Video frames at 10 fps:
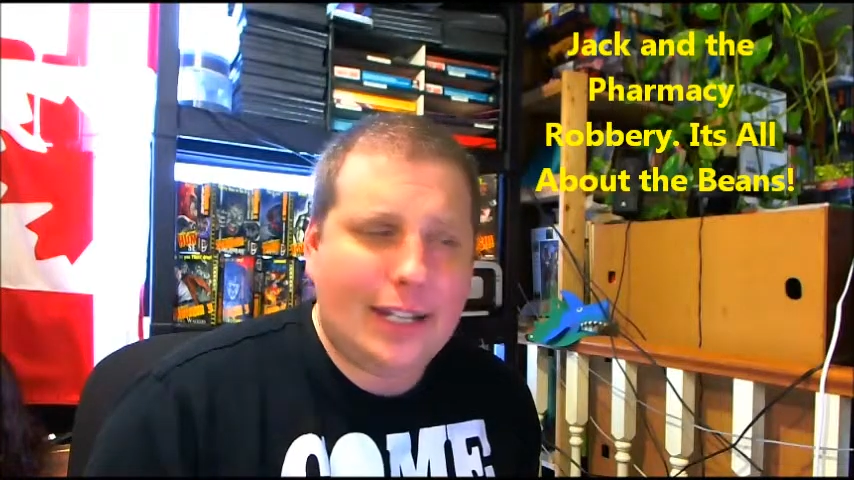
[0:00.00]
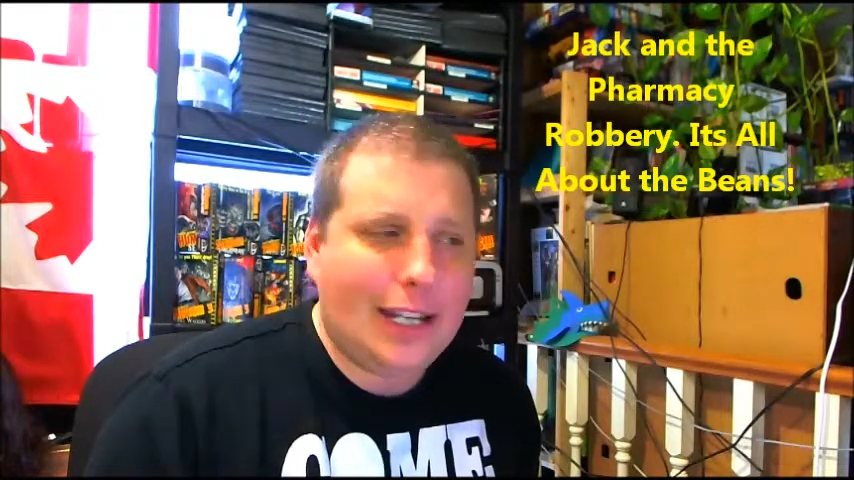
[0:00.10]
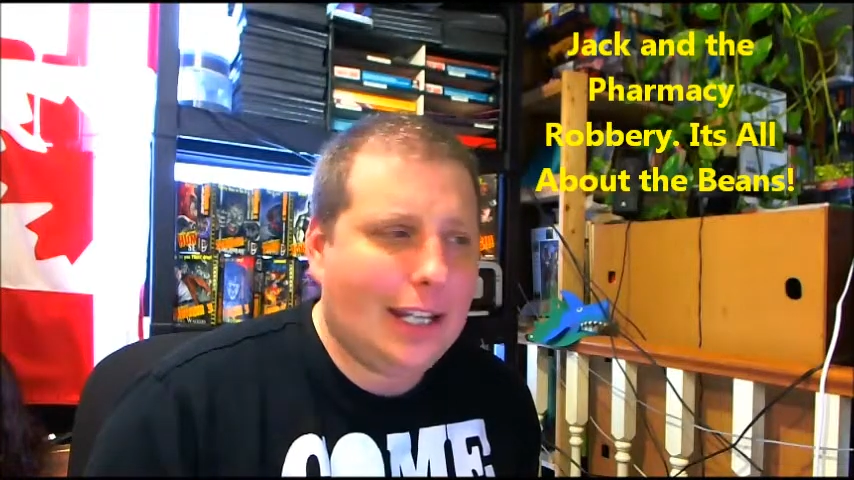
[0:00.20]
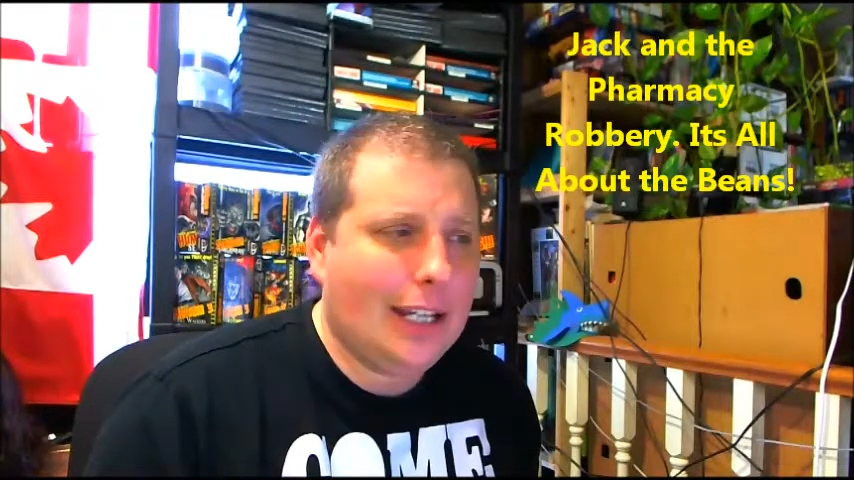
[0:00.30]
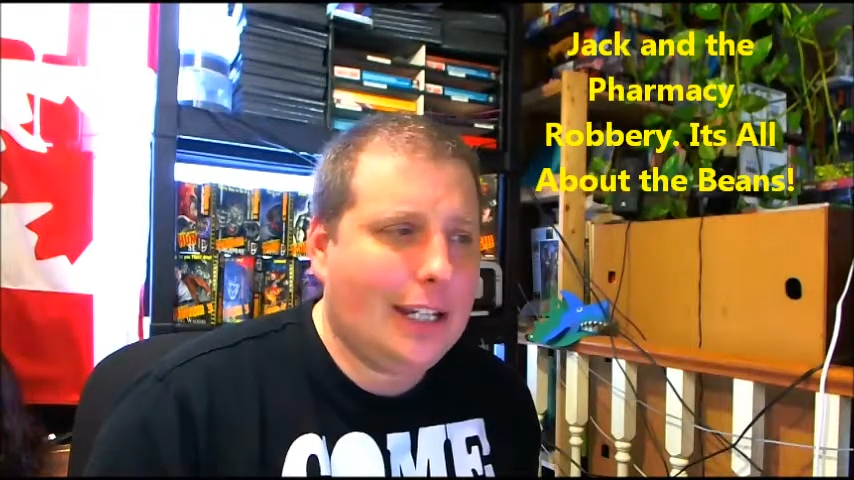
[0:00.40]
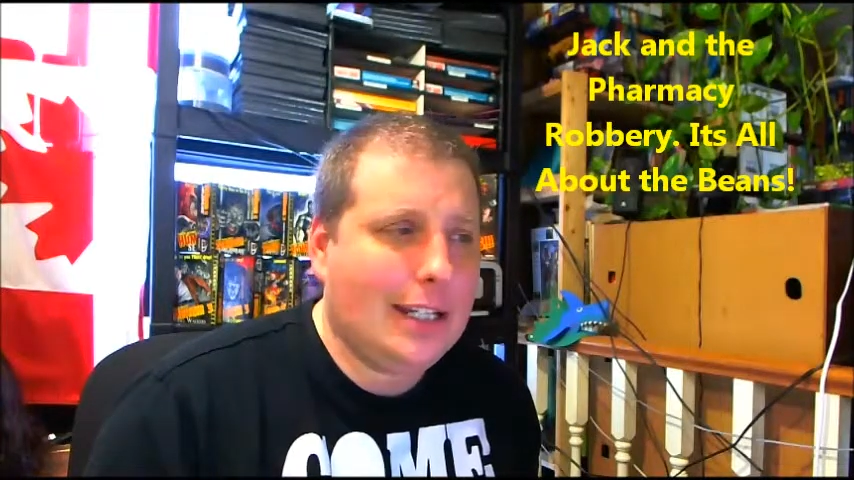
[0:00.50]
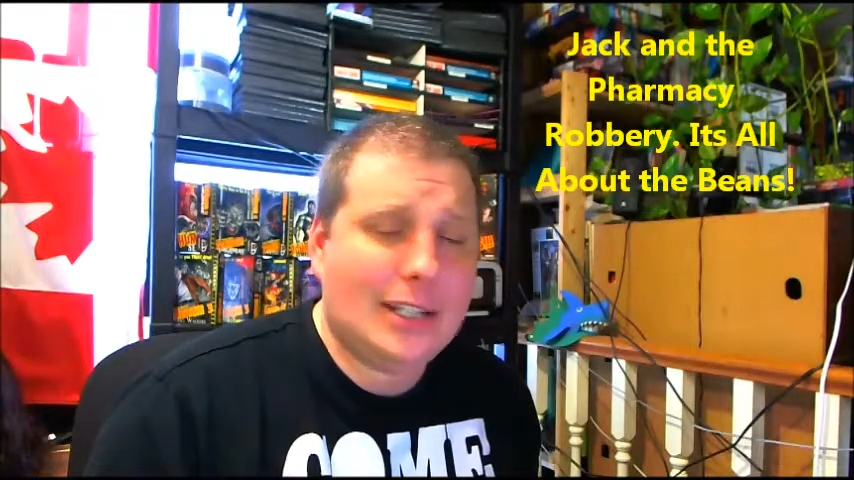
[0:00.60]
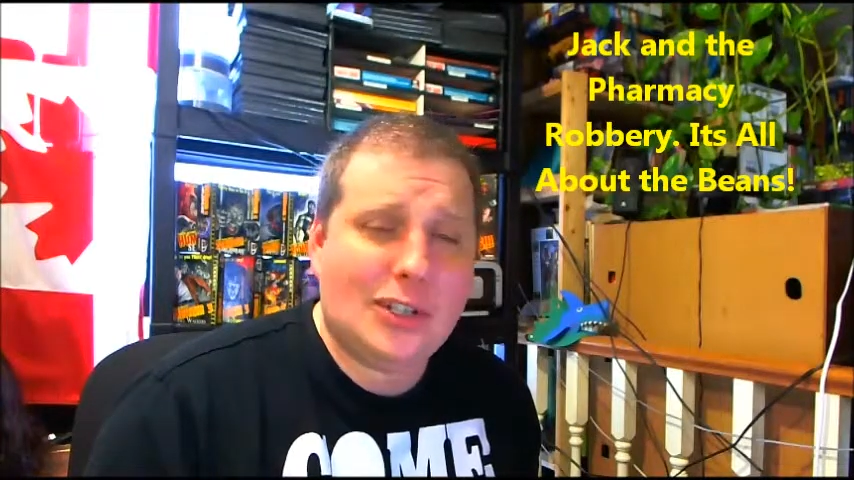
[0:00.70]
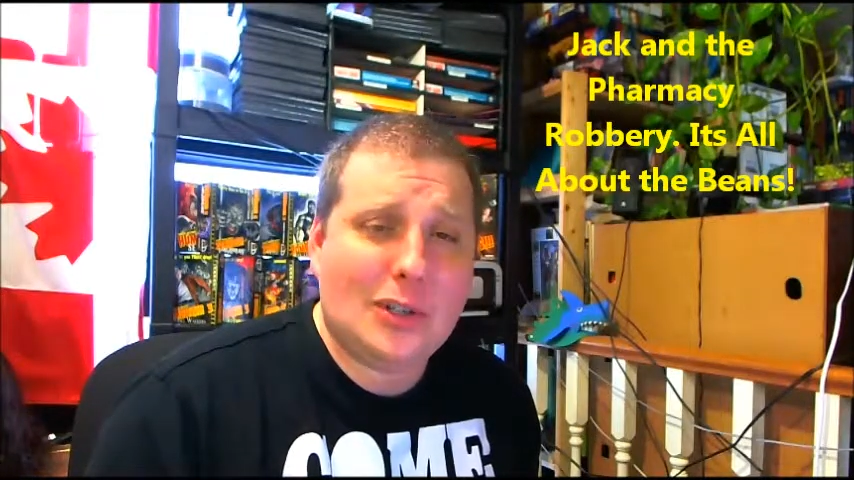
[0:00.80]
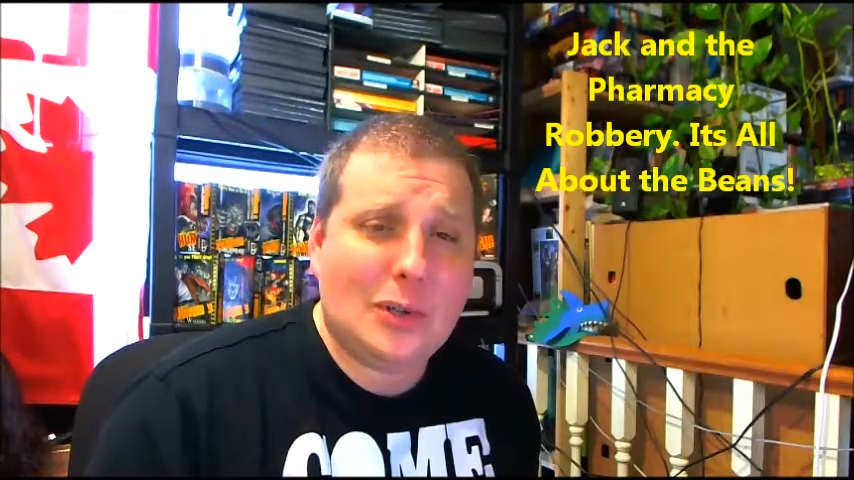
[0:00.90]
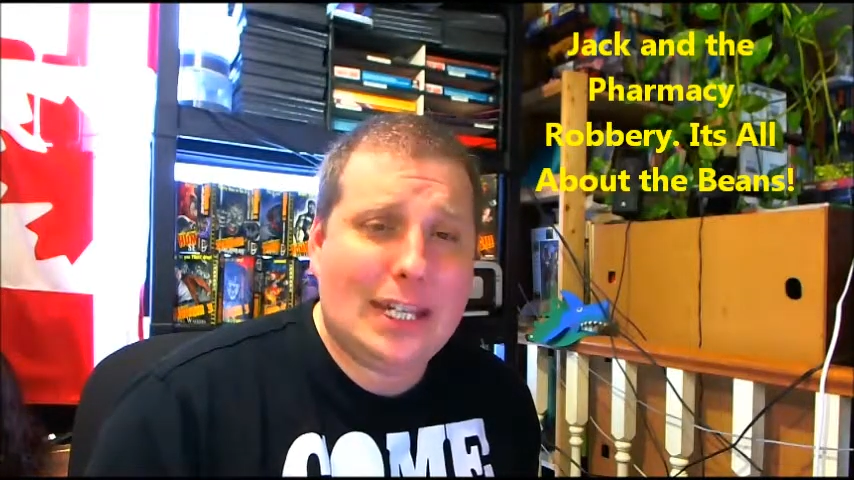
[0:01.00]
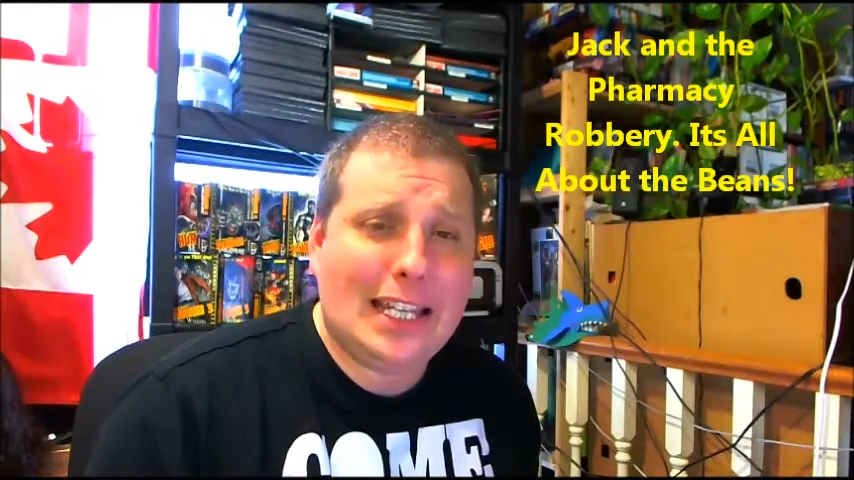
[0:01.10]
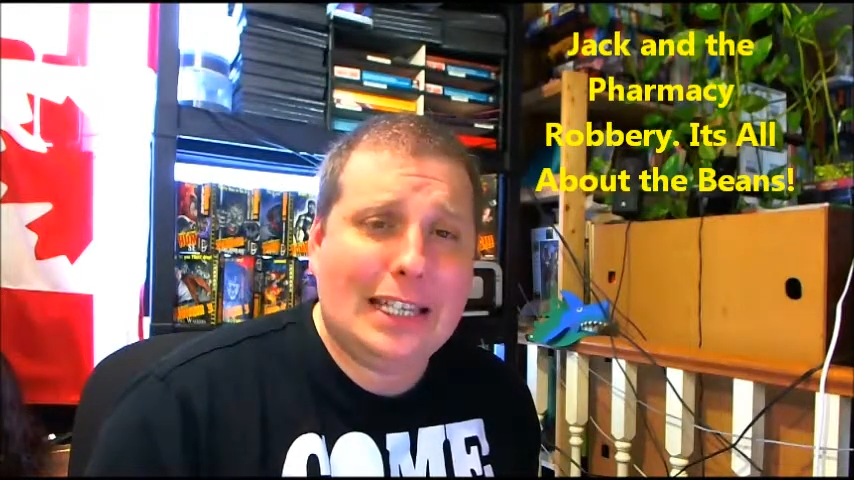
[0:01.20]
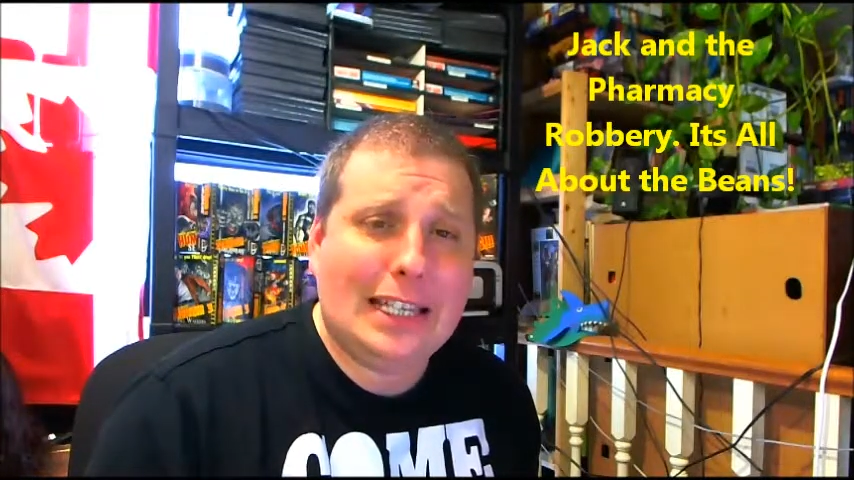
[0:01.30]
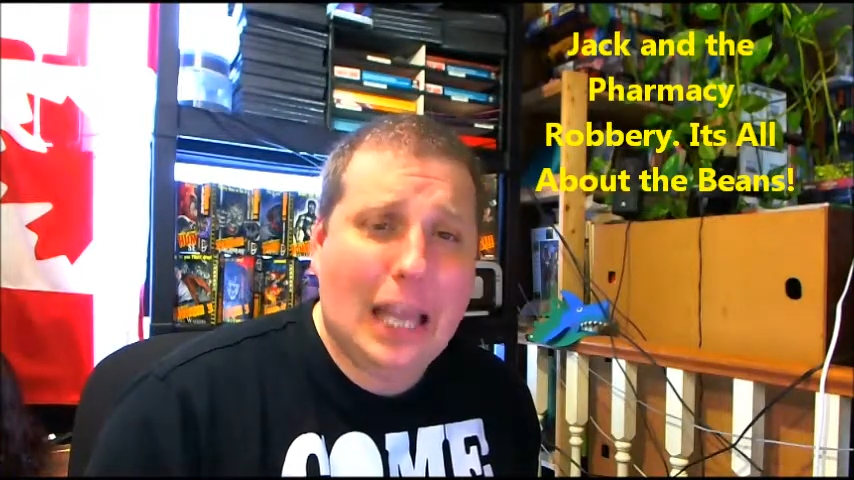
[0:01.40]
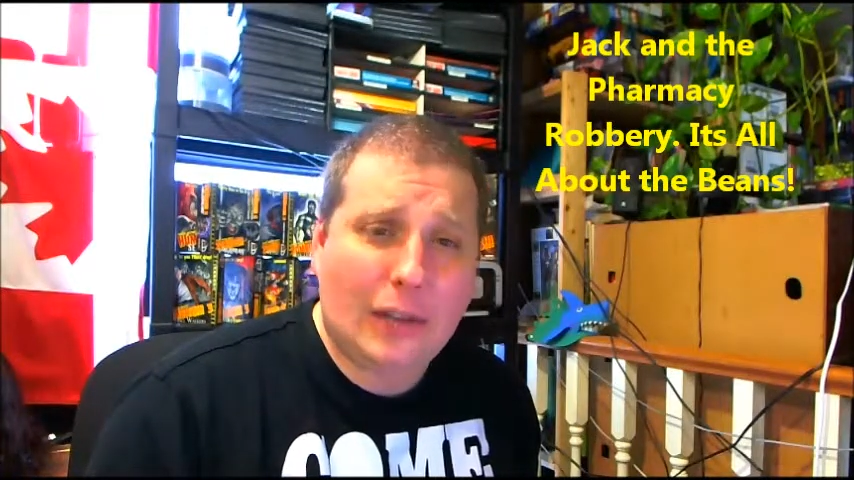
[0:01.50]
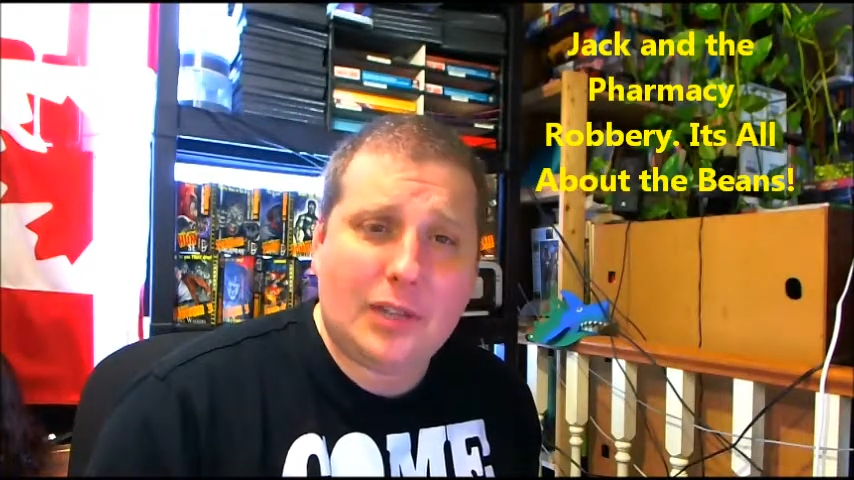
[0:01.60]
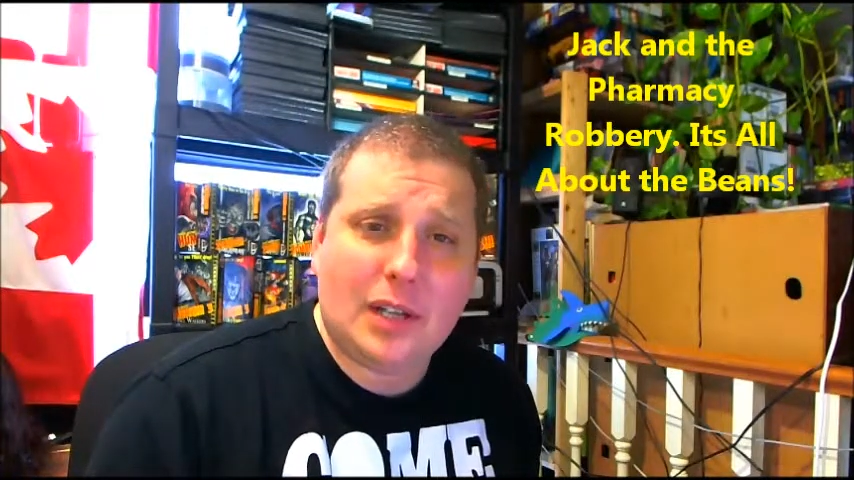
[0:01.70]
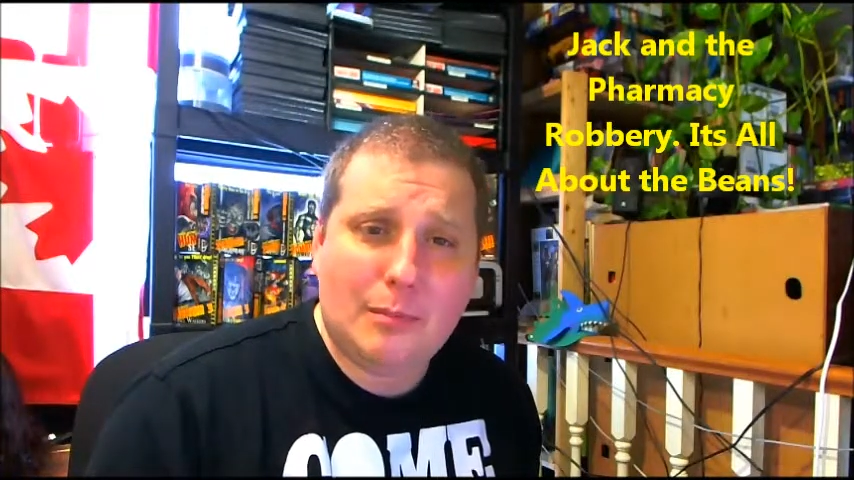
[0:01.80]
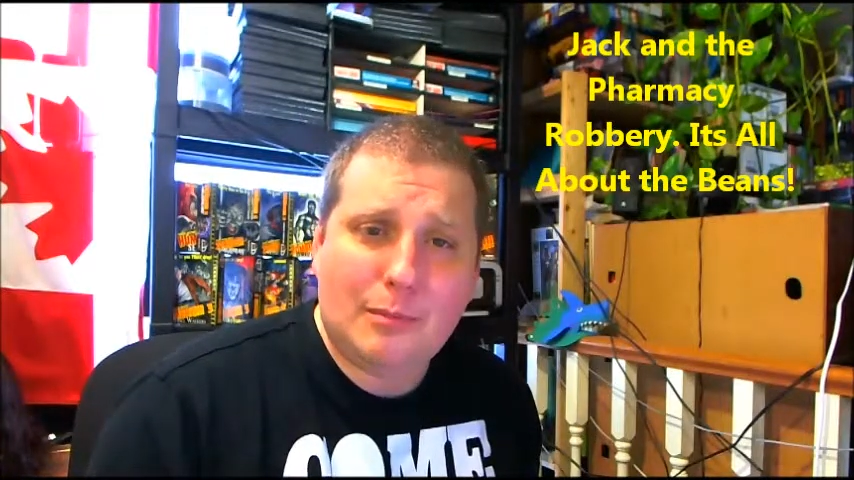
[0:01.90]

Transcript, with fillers: and so he left